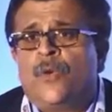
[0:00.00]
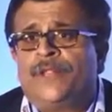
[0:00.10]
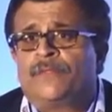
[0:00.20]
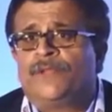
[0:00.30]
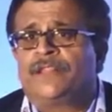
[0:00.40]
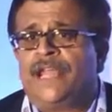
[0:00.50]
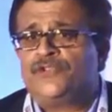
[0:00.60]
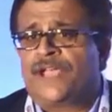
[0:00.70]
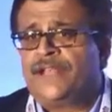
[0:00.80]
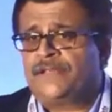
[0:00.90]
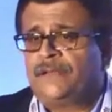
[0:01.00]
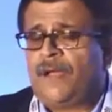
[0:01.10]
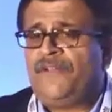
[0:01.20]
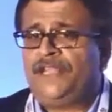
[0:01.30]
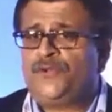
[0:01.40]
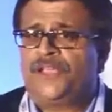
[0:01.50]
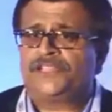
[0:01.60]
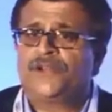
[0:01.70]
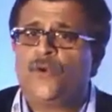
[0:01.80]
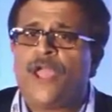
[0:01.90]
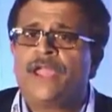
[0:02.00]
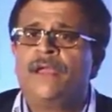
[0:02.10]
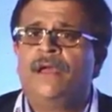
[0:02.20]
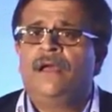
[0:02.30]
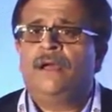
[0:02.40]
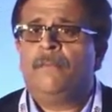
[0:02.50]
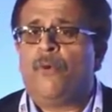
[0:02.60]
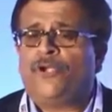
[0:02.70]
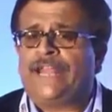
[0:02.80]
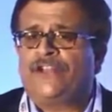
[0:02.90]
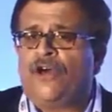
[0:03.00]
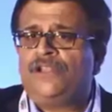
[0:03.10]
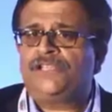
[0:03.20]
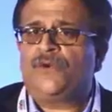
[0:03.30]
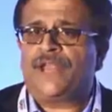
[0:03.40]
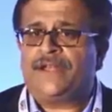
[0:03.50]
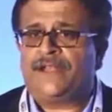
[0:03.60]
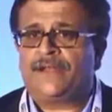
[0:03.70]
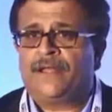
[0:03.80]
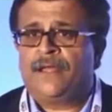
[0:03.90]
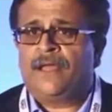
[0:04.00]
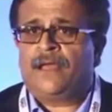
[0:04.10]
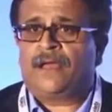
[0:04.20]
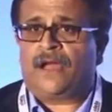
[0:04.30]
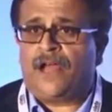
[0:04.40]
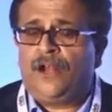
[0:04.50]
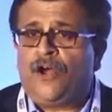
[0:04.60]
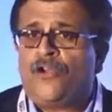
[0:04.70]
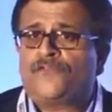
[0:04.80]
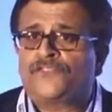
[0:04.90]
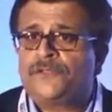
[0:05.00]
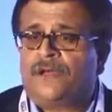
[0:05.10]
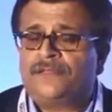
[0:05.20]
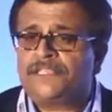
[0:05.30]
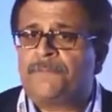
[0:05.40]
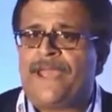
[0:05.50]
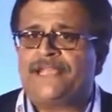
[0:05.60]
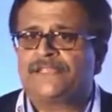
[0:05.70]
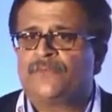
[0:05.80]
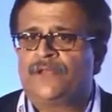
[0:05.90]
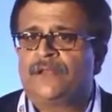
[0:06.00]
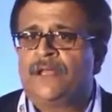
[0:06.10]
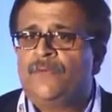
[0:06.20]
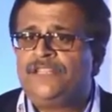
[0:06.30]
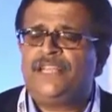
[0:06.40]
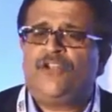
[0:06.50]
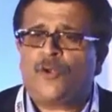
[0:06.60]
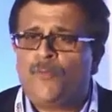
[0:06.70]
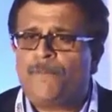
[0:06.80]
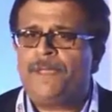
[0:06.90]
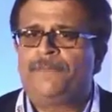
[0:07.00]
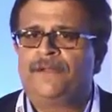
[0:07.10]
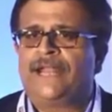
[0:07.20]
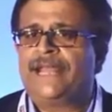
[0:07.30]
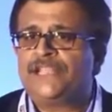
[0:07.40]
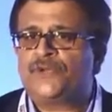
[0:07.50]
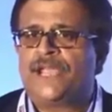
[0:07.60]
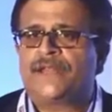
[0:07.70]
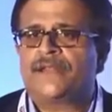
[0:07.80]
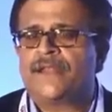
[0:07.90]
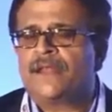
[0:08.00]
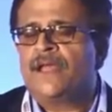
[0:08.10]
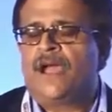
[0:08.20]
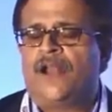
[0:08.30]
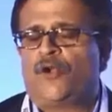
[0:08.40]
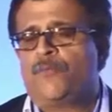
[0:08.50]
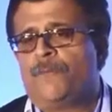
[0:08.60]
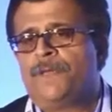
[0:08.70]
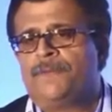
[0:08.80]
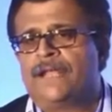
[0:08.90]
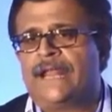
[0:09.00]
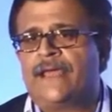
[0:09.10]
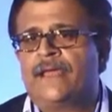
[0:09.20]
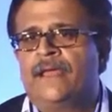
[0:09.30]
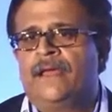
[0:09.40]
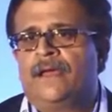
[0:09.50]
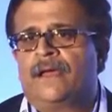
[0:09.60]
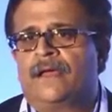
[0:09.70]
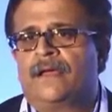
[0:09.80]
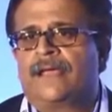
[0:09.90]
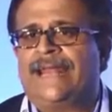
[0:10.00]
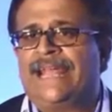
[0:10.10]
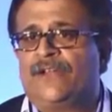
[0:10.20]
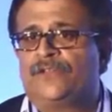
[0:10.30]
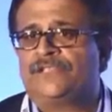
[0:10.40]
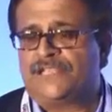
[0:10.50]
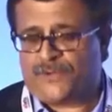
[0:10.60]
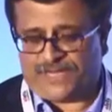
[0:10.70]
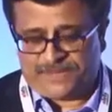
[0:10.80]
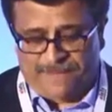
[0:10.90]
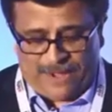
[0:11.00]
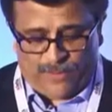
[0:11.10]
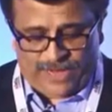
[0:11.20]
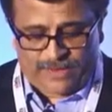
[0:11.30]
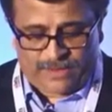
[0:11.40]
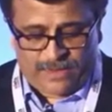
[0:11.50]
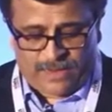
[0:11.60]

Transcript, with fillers: with, with education, um, education going more technology oriented, uh, a lot of this space will will see a lot more people getting educated and a lot more people getting uh, getting into this education bandwagon